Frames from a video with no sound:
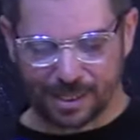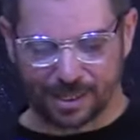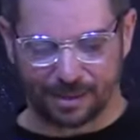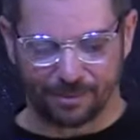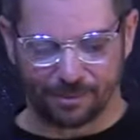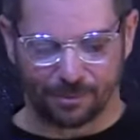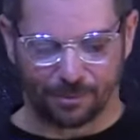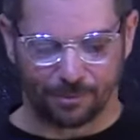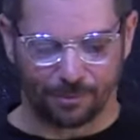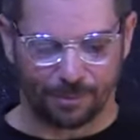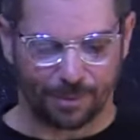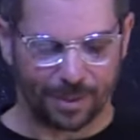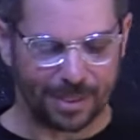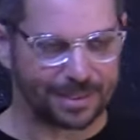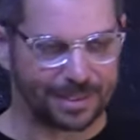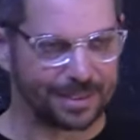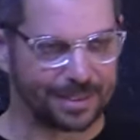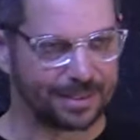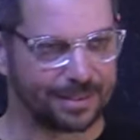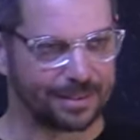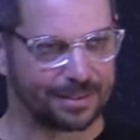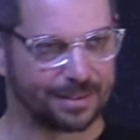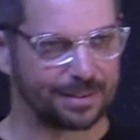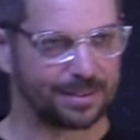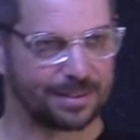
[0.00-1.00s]

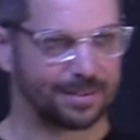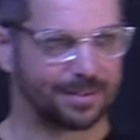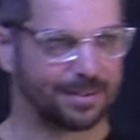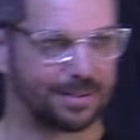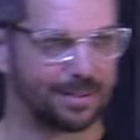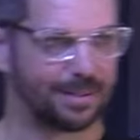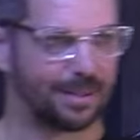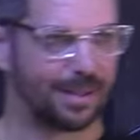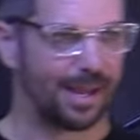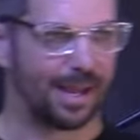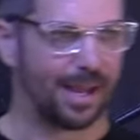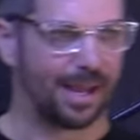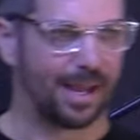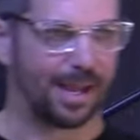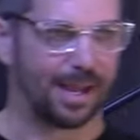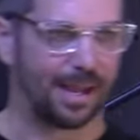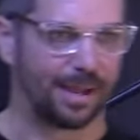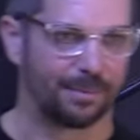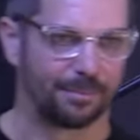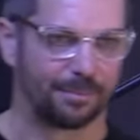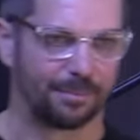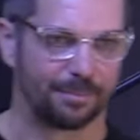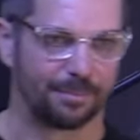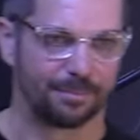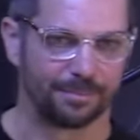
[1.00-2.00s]
wasn't,
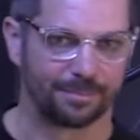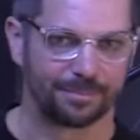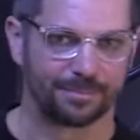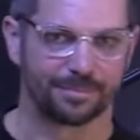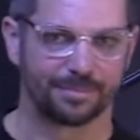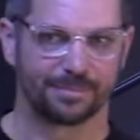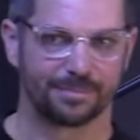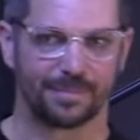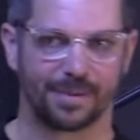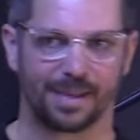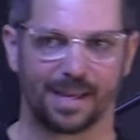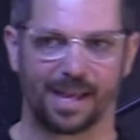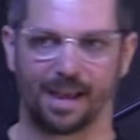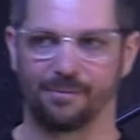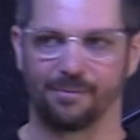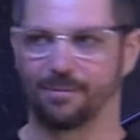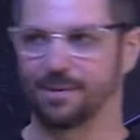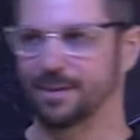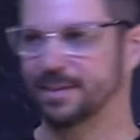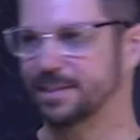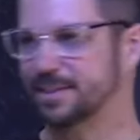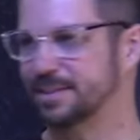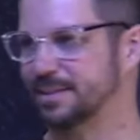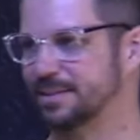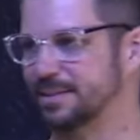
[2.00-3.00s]
um, I
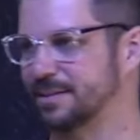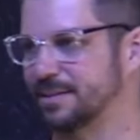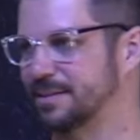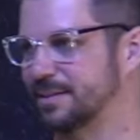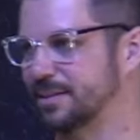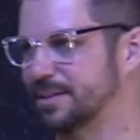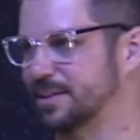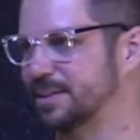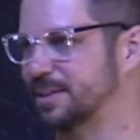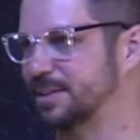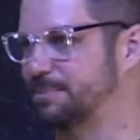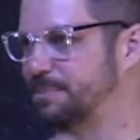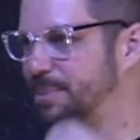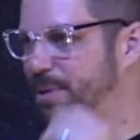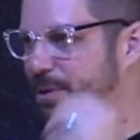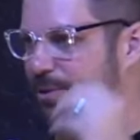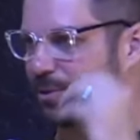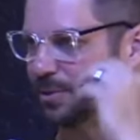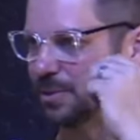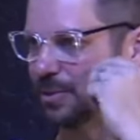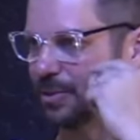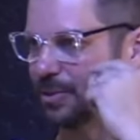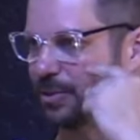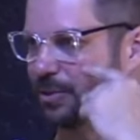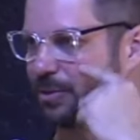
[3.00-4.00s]
wasn't
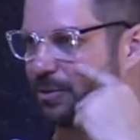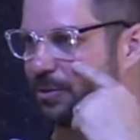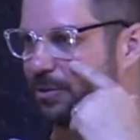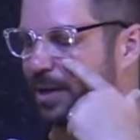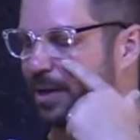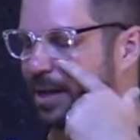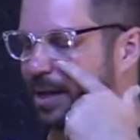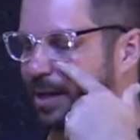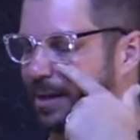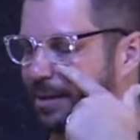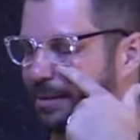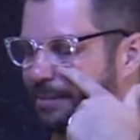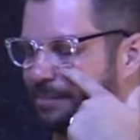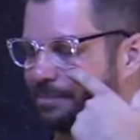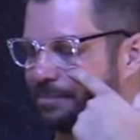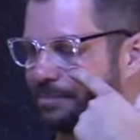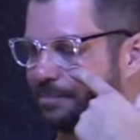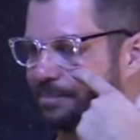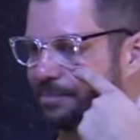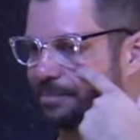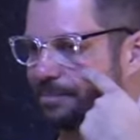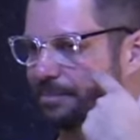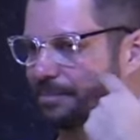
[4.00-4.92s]
supposed to um,